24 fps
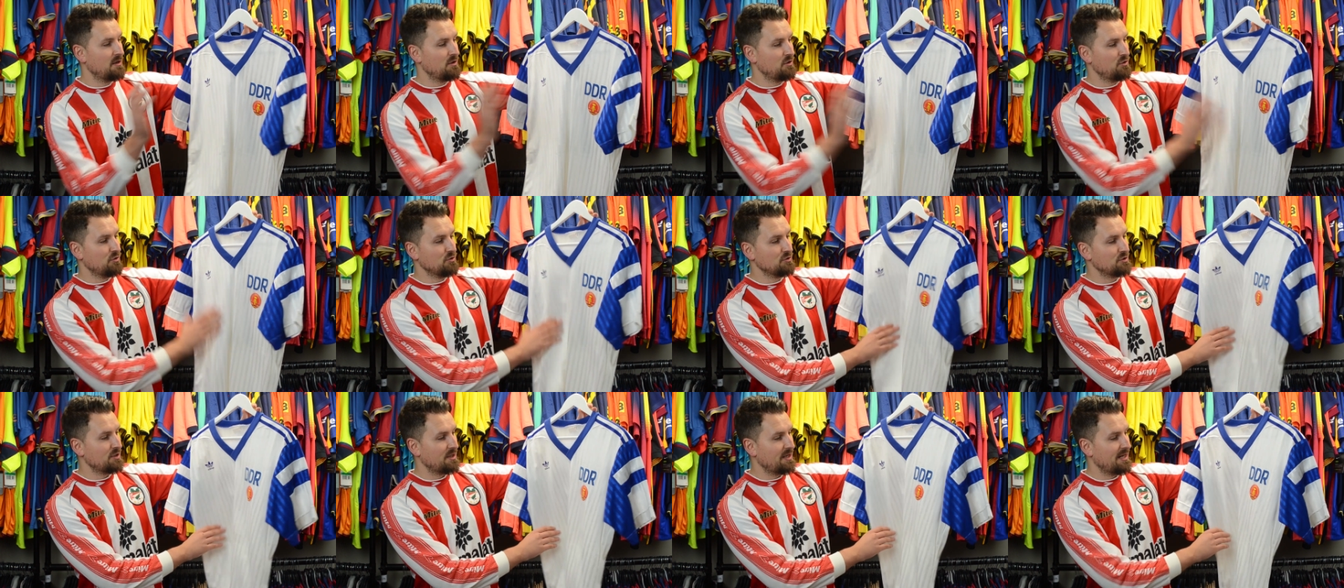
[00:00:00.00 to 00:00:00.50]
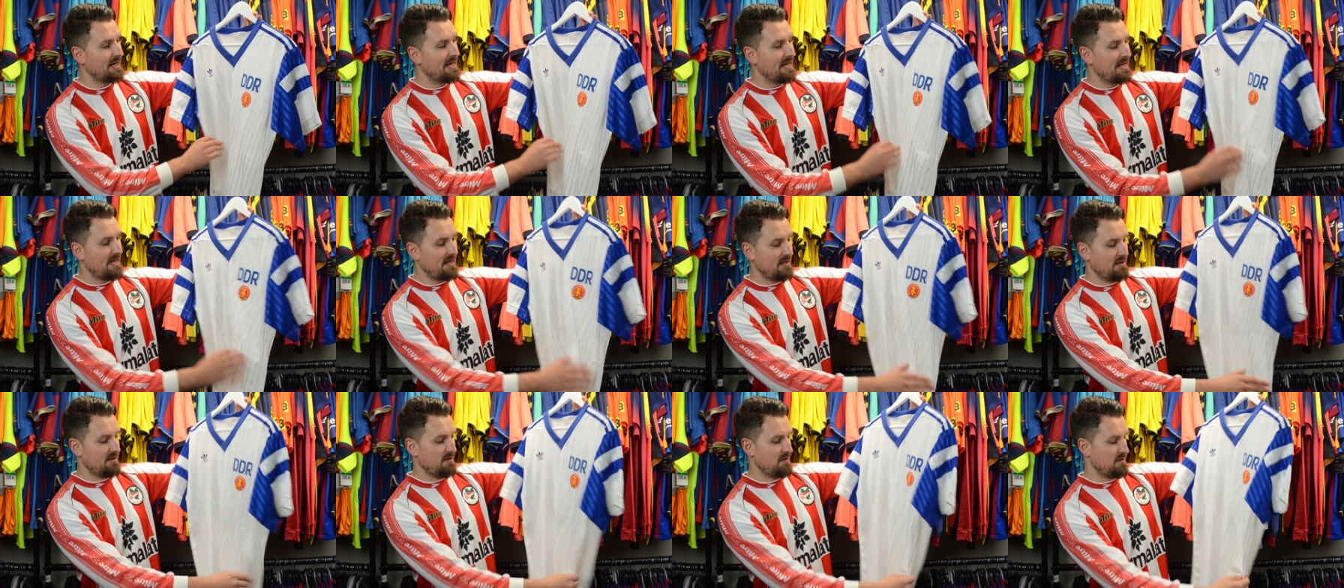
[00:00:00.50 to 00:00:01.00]
Doesn't
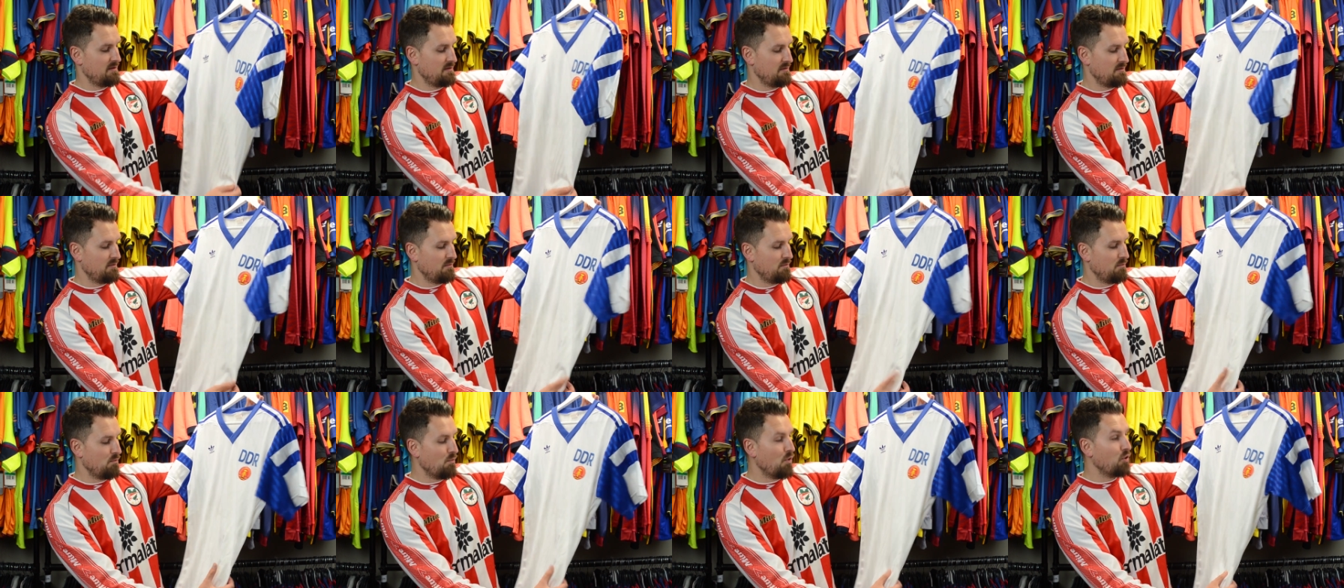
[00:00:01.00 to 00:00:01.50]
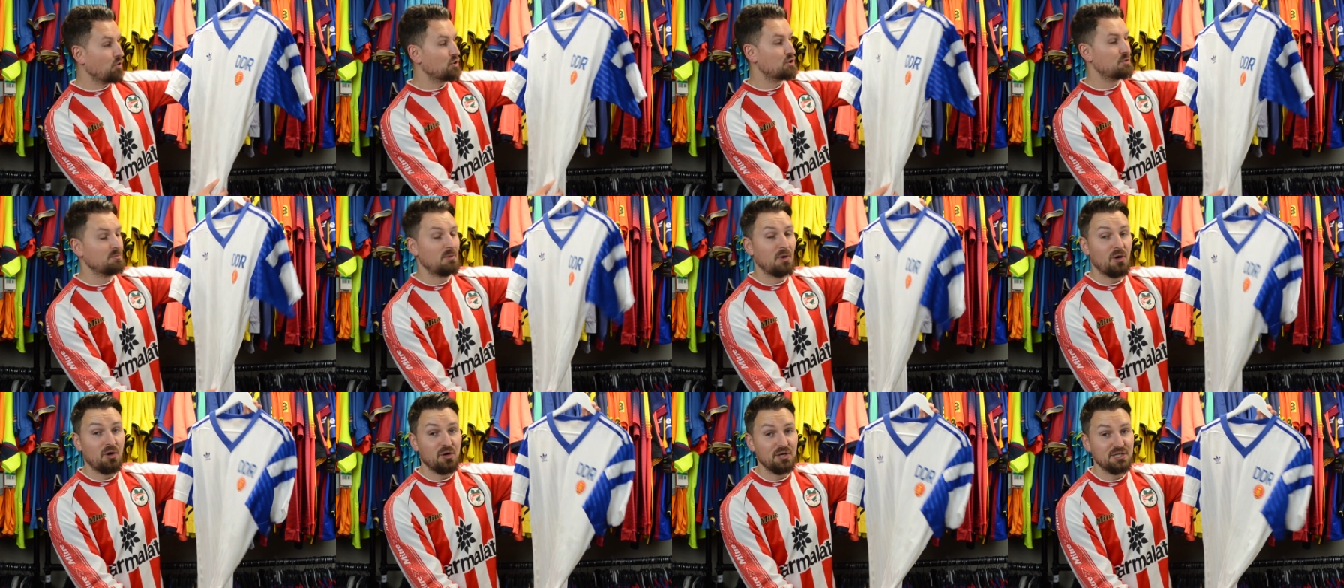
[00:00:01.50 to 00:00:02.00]
get much
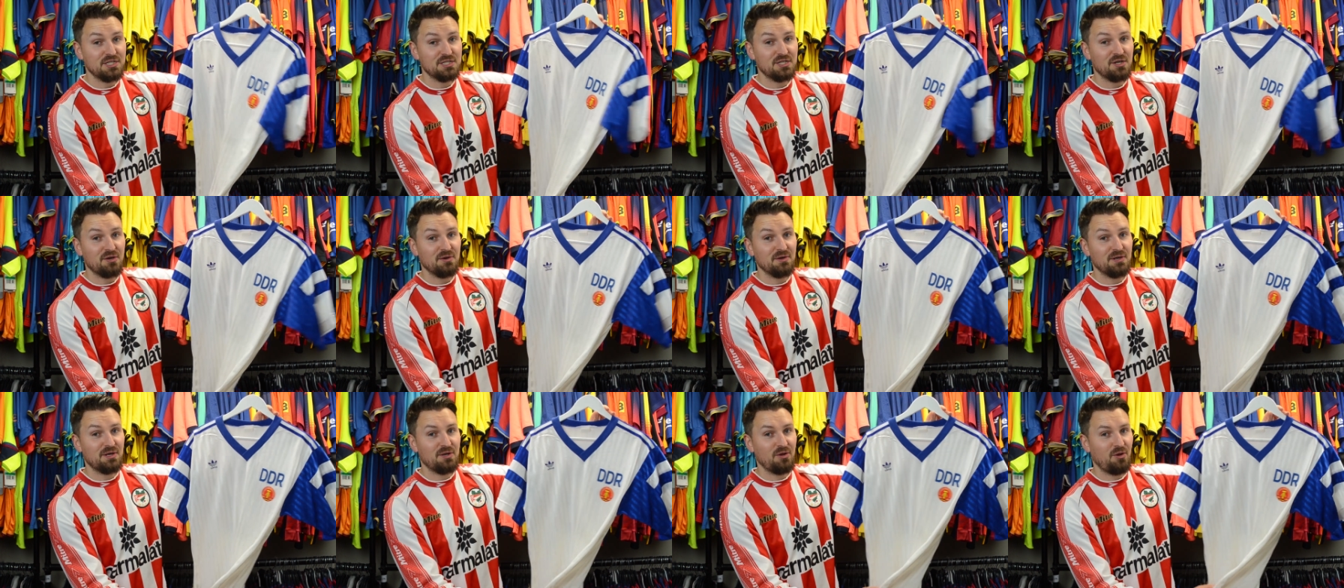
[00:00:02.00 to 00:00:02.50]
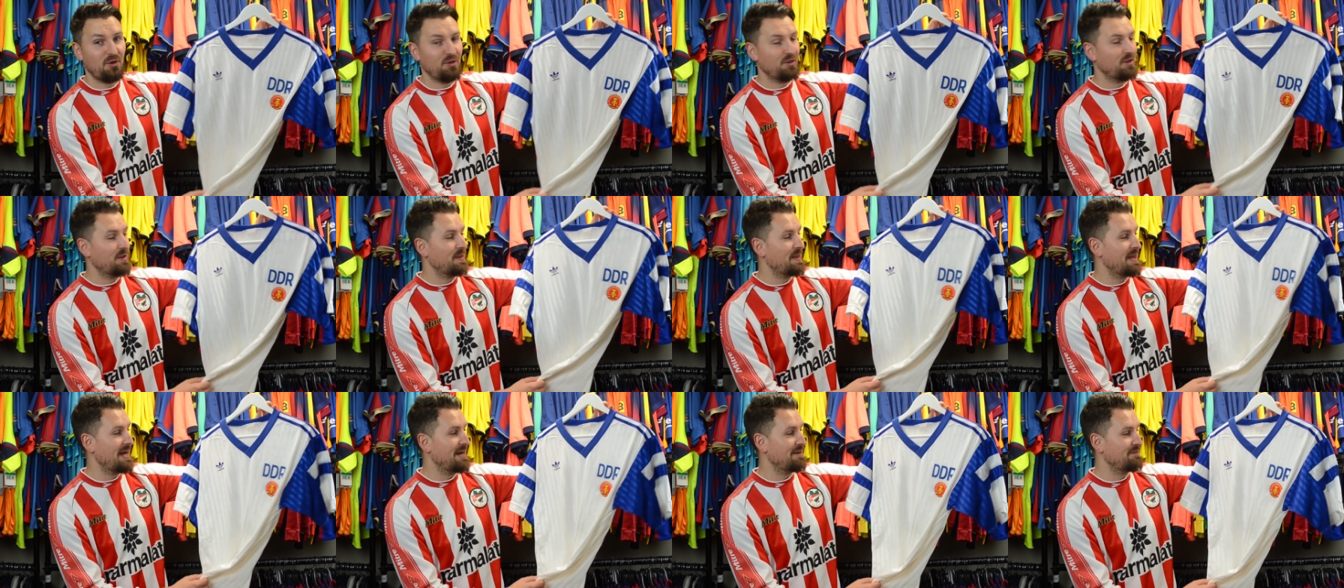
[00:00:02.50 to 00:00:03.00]
more historical
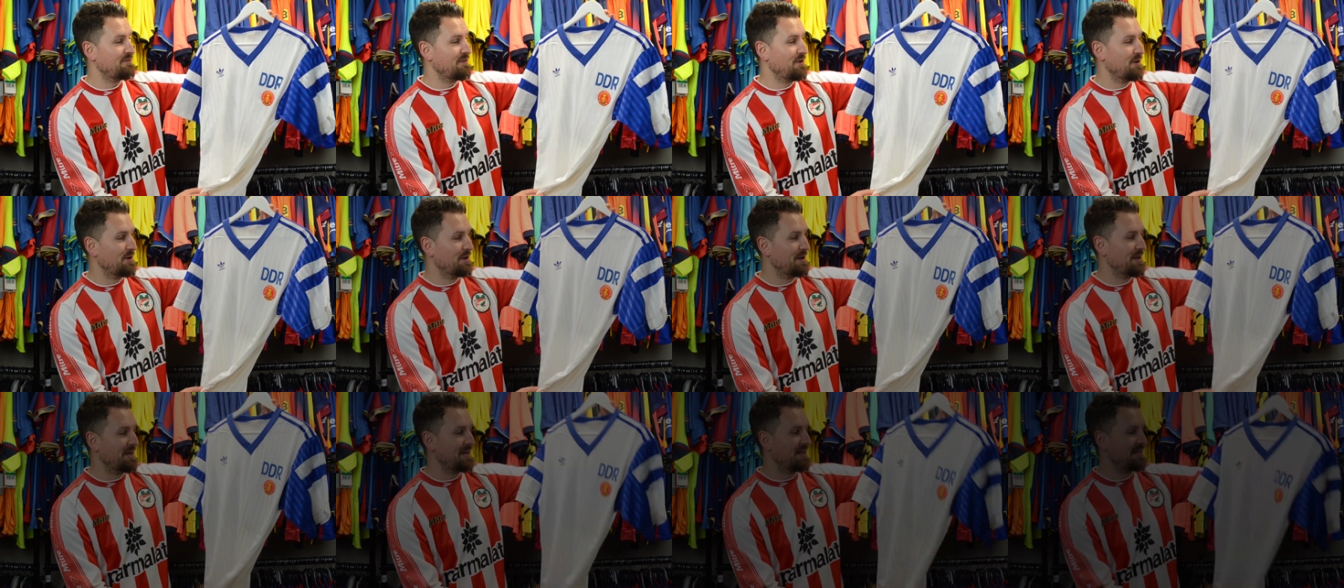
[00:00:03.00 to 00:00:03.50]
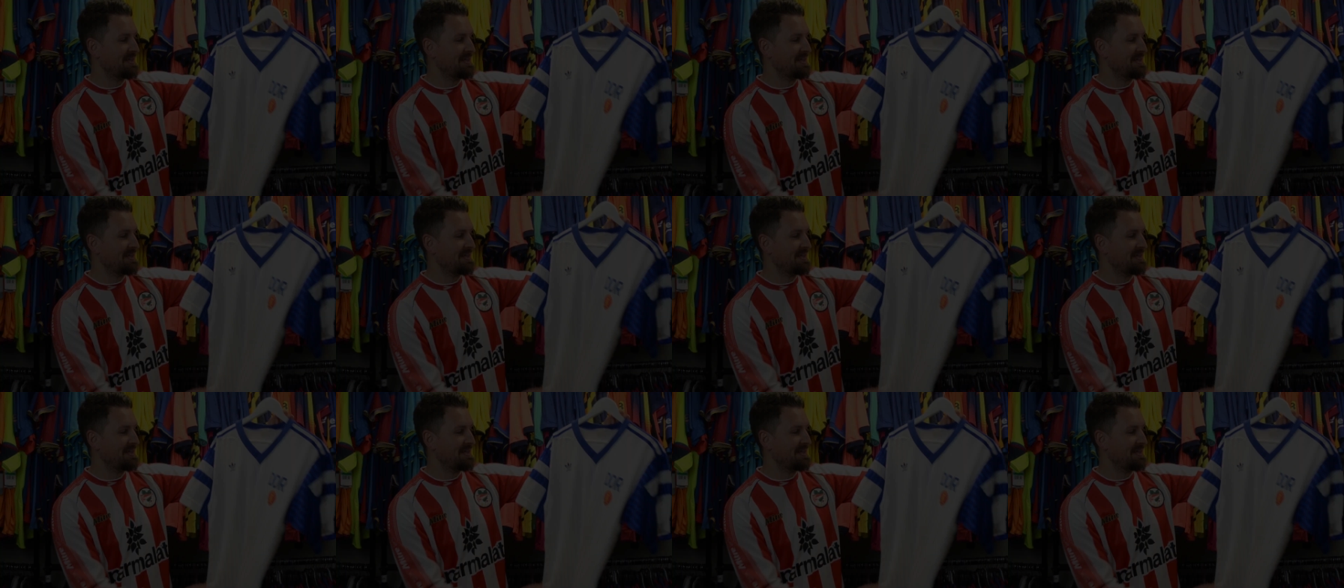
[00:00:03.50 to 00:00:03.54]
than that for you.